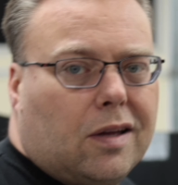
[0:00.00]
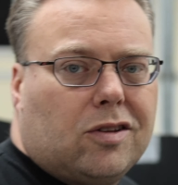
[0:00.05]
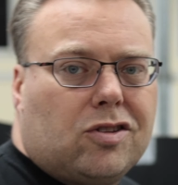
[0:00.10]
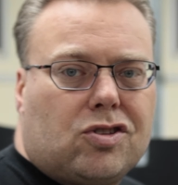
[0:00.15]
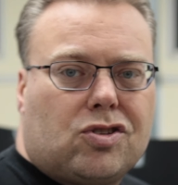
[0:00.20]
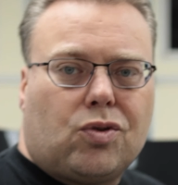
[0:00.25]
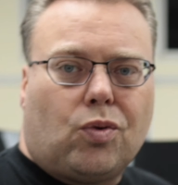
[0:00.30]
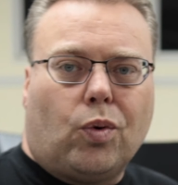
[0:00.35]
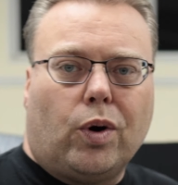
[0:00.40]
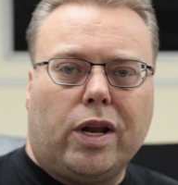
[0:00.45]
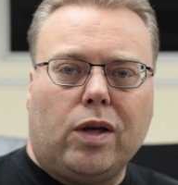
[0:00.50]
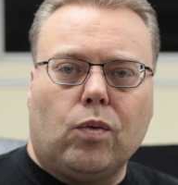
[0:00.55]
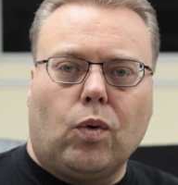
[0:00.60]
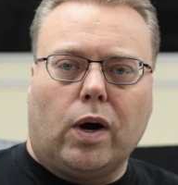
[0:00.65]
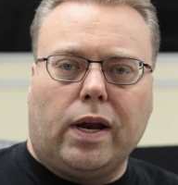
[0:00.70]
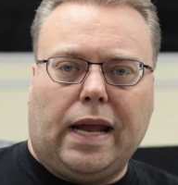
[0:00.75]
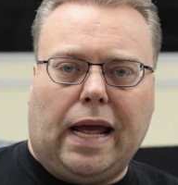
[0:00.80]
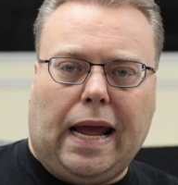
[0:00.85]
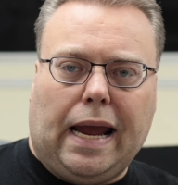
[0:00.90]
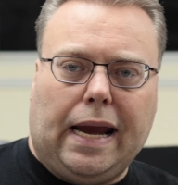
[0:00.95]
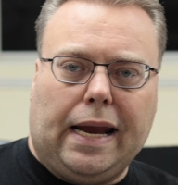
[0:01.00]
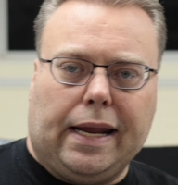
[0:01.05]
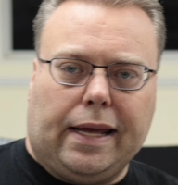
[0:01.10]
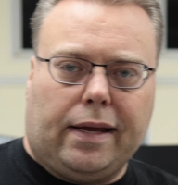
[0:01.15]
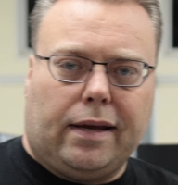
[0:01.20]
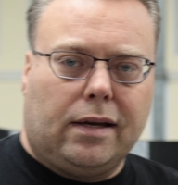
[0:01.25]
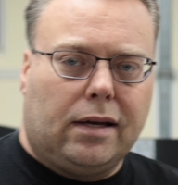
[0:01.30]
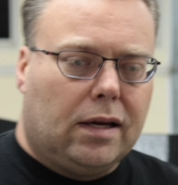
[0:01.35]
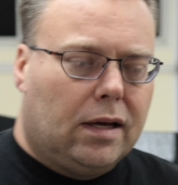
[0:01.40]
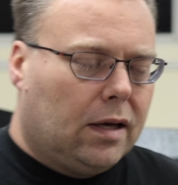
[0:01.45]
2180.
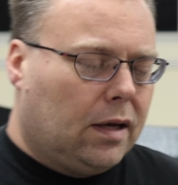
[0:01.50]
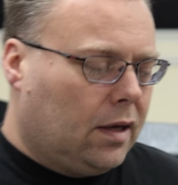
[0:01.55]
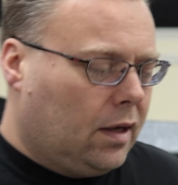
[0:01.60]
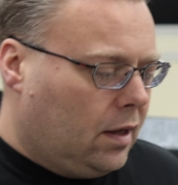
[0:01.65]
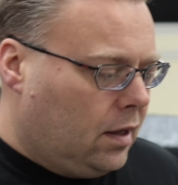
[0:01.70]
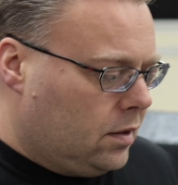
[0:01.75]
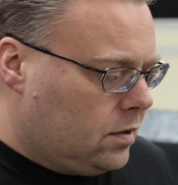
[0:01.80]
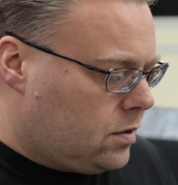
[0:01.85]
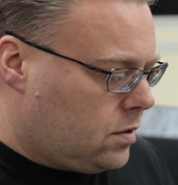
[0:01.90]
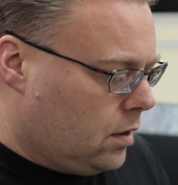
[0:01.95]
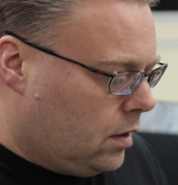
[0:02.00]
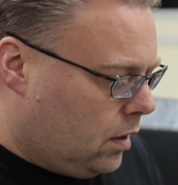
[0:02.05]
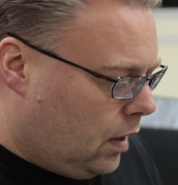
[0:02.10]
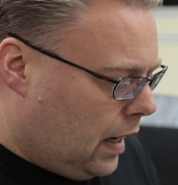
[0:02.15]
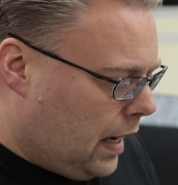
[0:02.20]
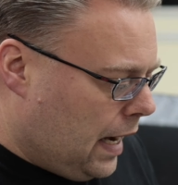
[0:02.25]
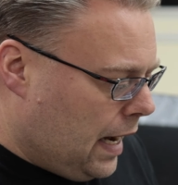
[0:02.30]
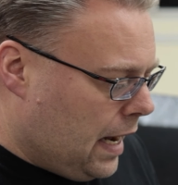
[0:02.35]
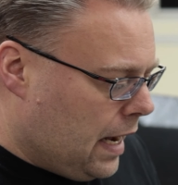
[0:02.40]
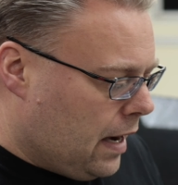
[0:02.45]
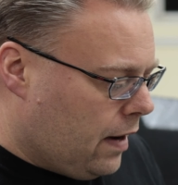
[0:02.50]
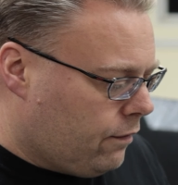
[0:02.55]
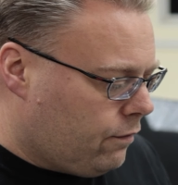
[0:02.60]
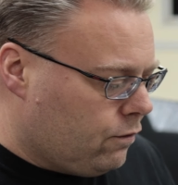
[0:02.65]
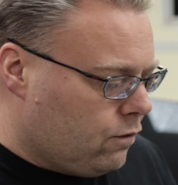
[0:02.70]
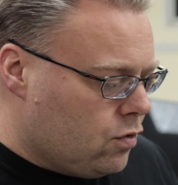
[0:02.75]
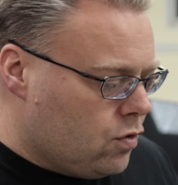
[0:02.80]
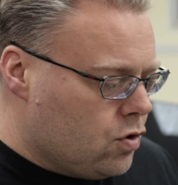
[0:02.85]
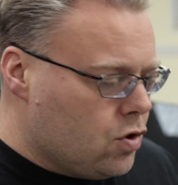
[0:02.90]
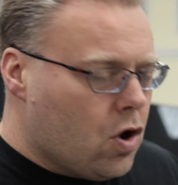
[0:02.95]
So I have
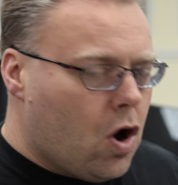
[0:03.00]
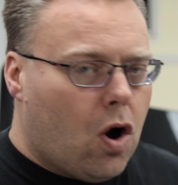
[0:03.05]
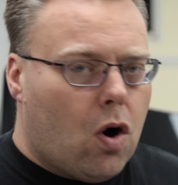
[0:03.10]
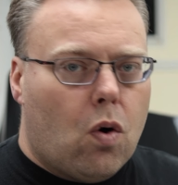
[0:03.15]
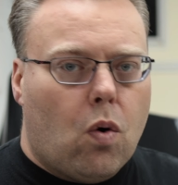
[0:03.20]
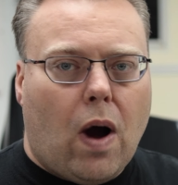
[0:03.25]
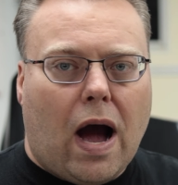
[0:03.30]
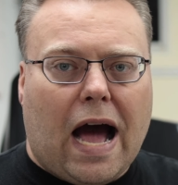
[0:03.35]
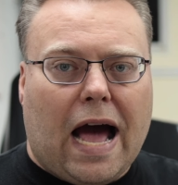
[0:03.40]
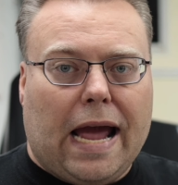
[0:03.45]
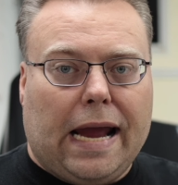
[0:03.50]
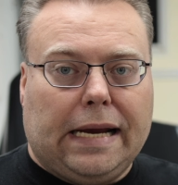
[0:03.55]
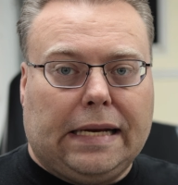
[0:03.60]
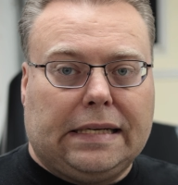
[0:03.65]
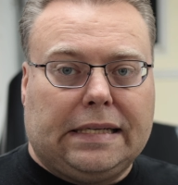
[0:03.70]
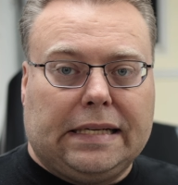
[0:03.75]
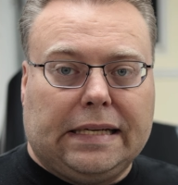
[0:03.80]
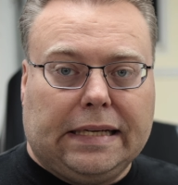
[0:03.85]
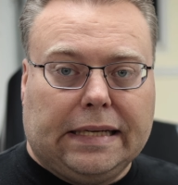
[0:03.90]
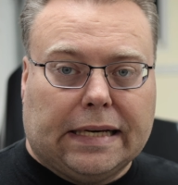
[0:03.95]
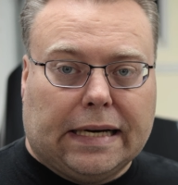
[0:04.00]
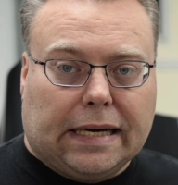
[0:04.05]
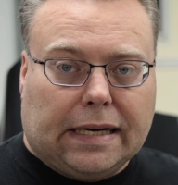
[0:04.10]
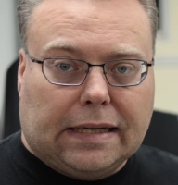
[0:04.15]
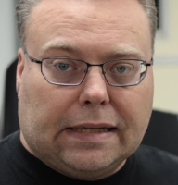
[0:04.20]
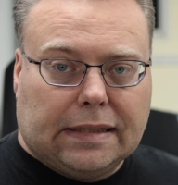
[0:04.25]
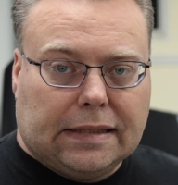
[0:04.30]
no idea